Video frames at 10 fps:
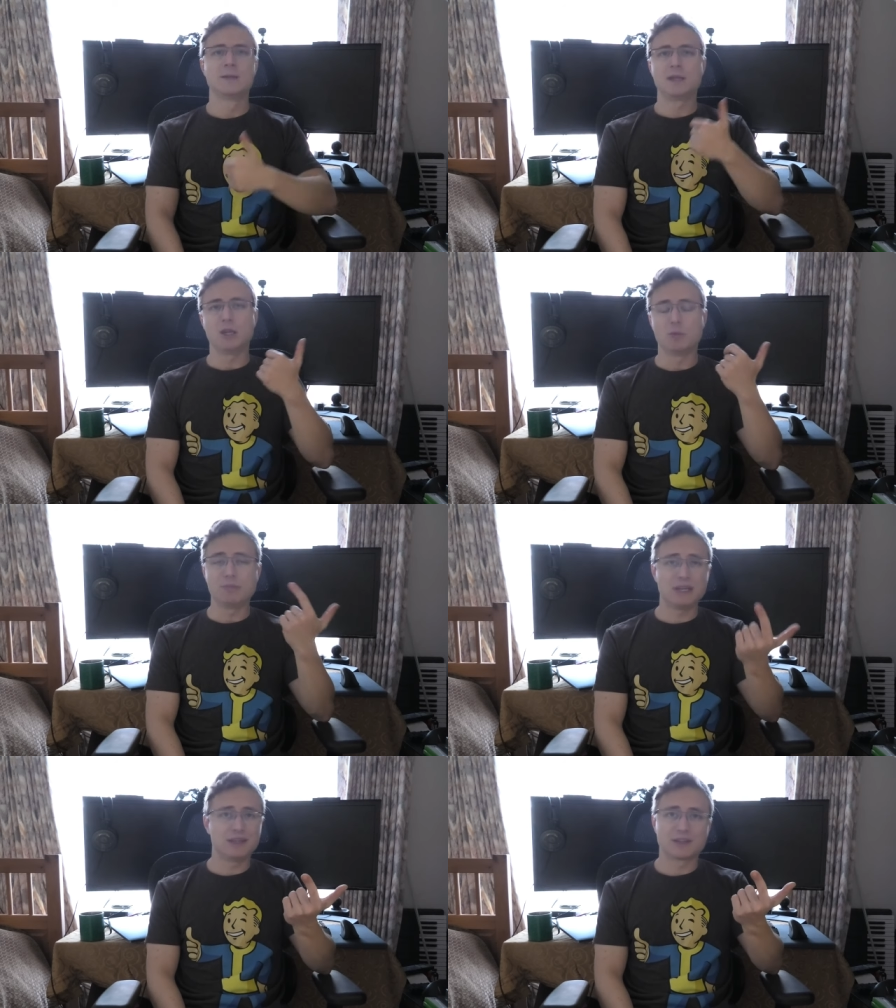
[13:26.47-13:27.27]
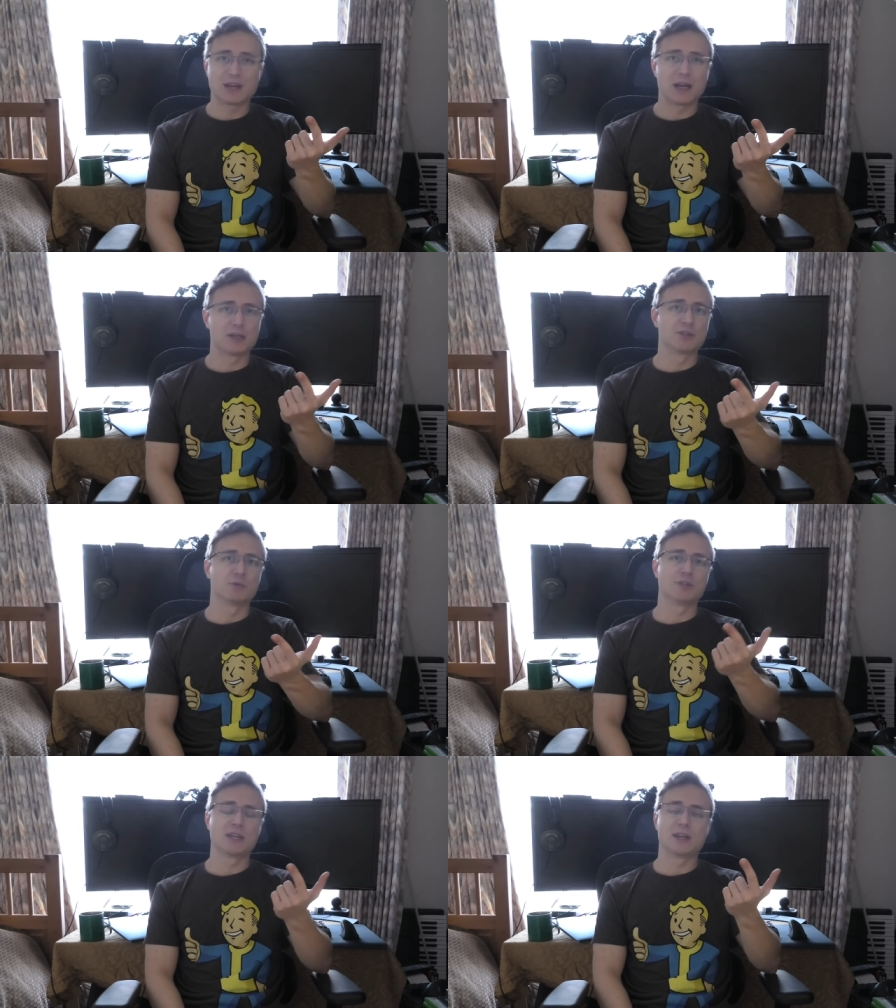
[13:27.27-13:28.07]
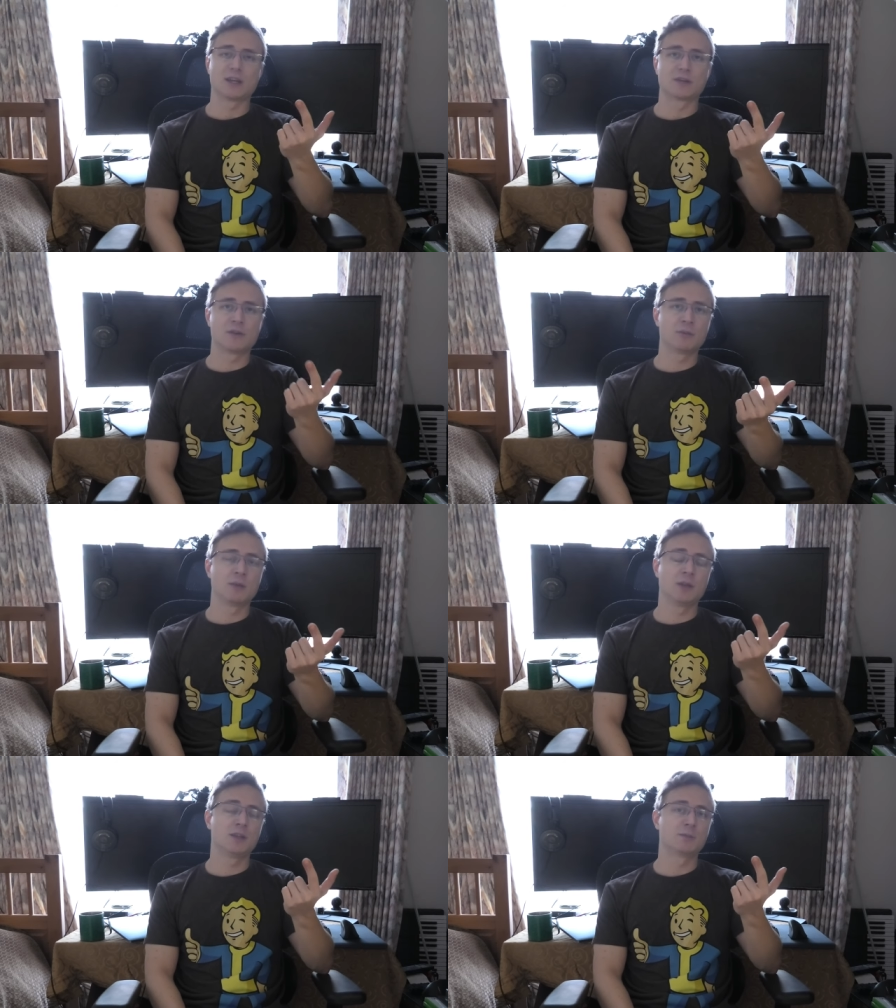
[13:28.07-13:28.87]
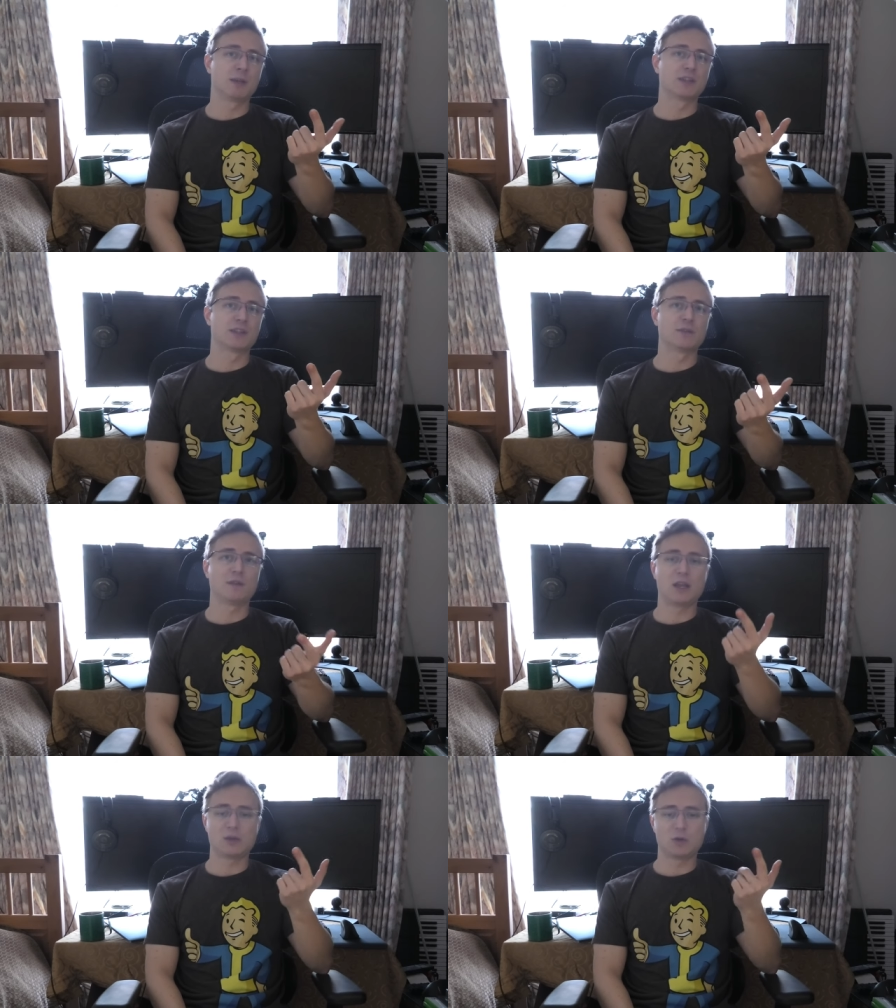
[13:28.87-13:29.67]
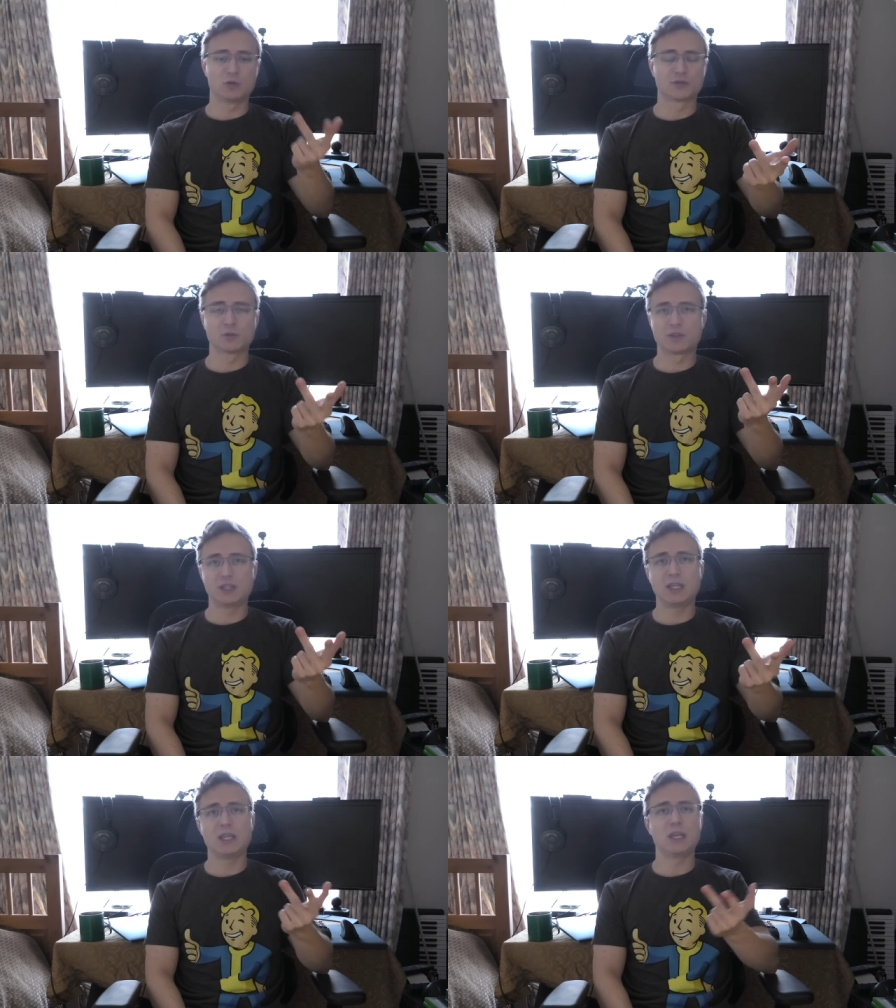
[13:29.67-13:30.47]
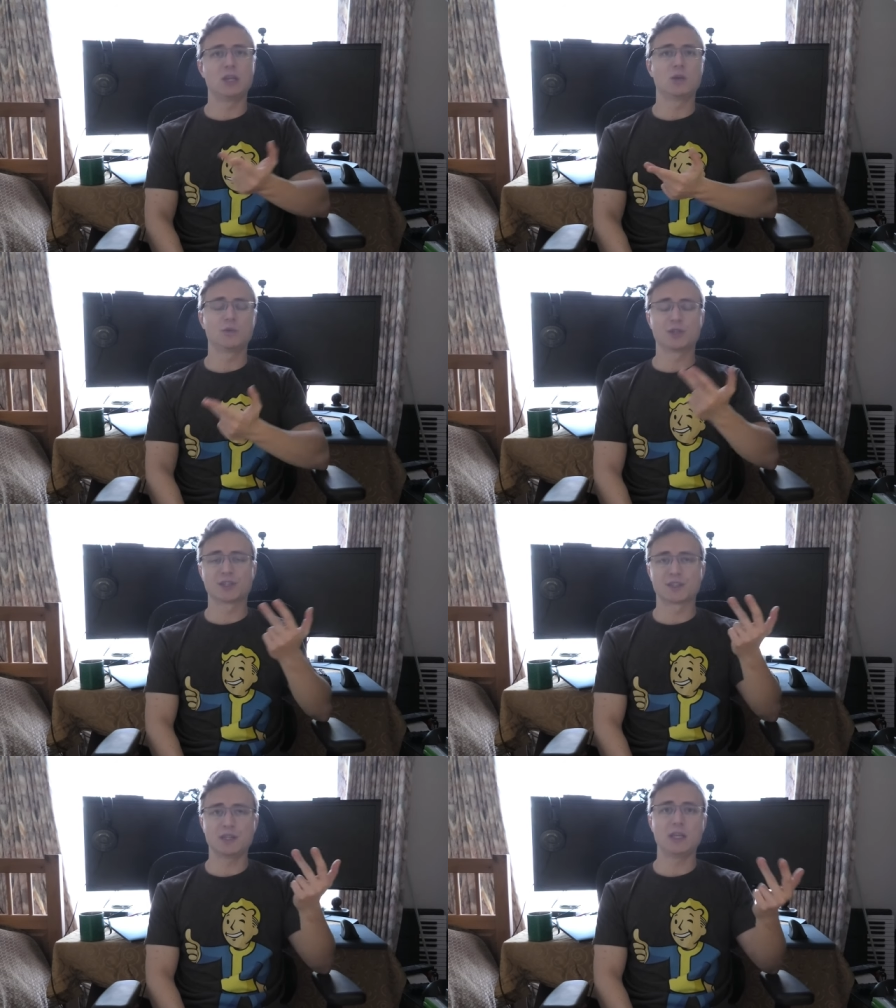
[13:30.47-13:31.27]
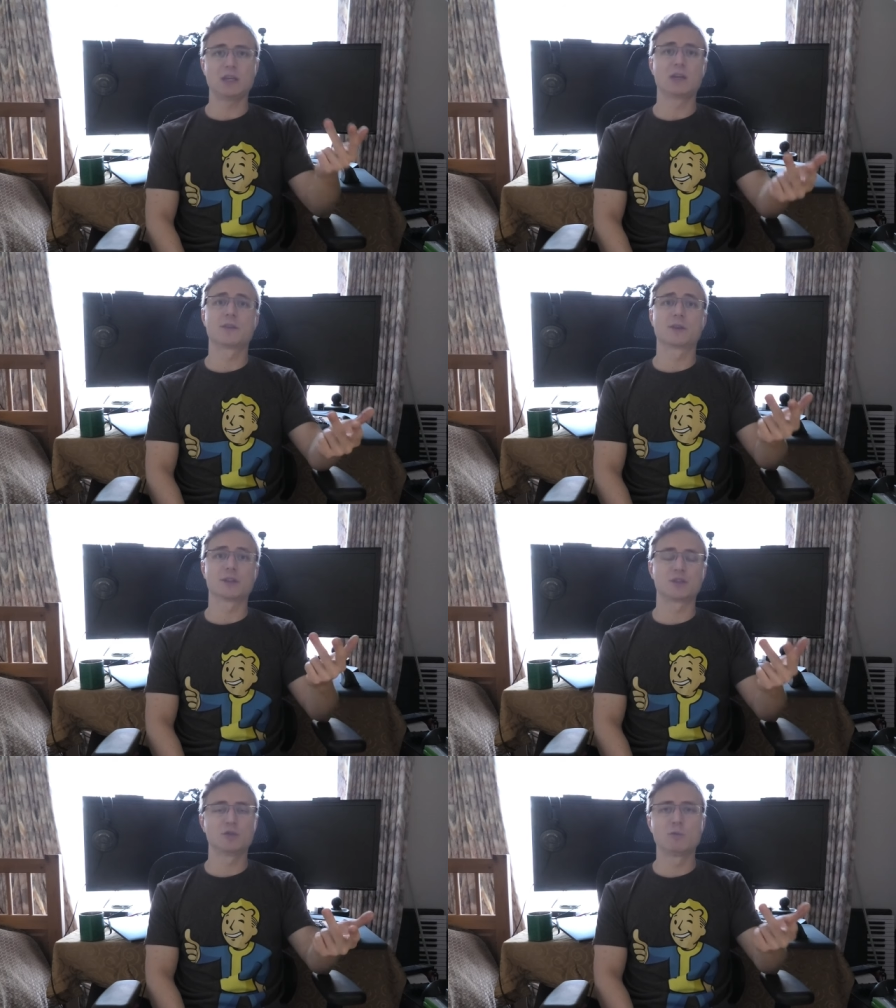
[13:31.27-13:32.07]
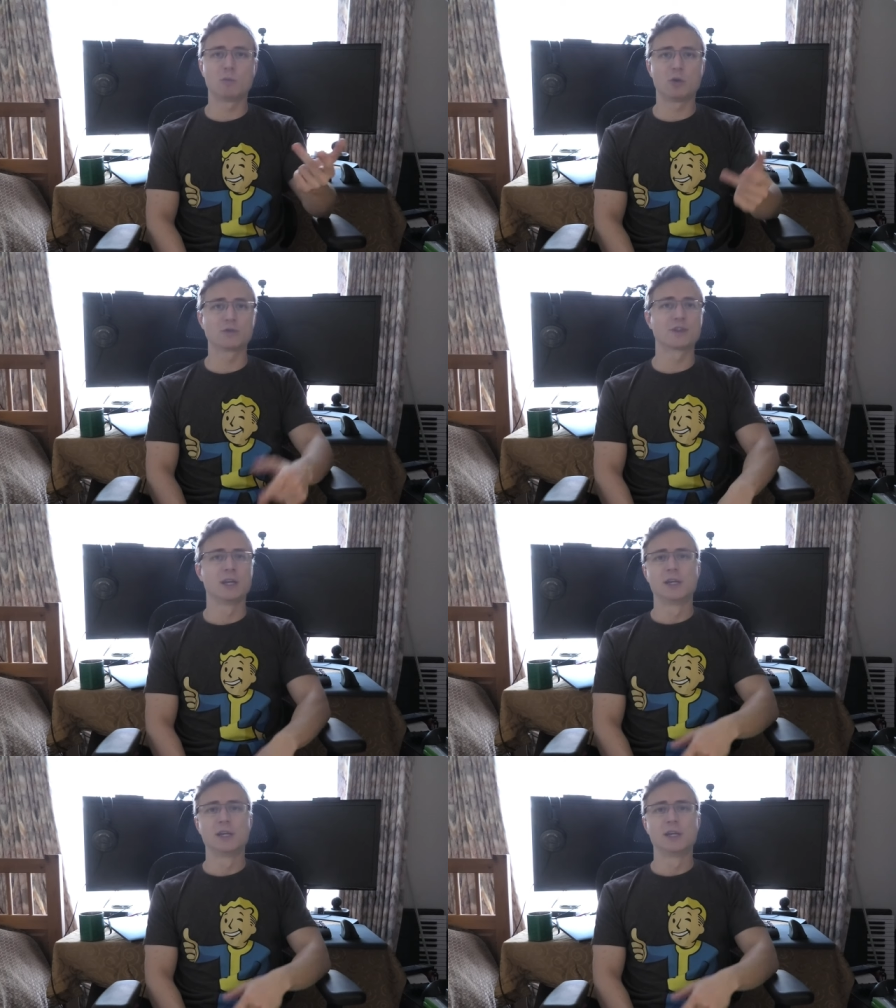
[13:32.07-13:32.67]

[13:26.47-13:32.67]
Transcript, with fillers: you know, B, the tires, which get incredibly expensive, and also C, you know, just the other consumables